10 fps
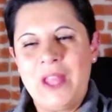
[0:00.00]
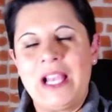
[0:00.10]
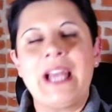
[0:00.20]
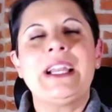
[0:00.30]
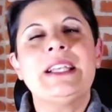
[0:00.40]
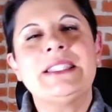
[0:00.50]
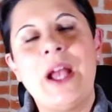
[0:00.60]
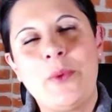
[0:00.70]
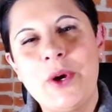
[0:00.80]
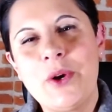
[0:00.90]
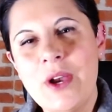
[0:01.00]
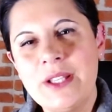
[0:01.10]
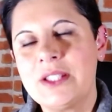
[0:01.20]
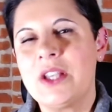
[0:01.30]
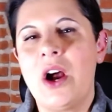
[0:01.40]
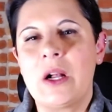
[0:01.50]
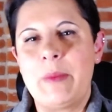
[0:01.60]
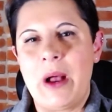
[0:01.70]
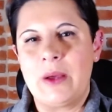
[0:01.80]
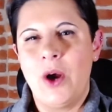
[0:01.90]
Like I said, we're going to talk
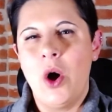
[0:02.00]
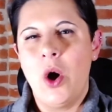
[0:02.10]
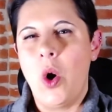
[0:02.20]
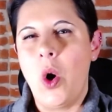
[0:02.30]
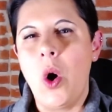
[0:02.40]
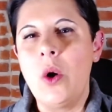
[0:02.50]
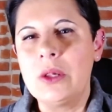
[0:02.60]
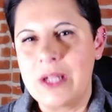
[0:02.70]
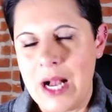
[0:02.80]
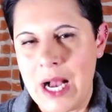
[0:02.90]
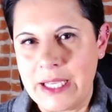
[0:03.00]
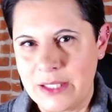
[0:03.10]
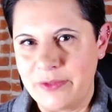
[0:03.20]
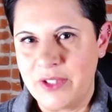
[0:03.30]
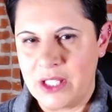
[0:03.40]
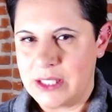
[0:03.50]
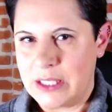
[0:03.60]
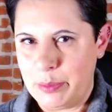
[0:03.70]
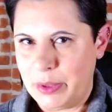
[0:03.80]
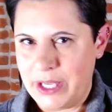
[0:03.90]
about all kinds of
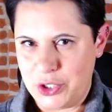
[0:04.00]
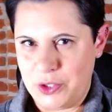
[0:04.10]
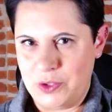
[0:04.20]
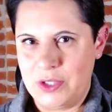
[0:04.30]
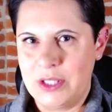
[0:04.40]
guilty pleasures.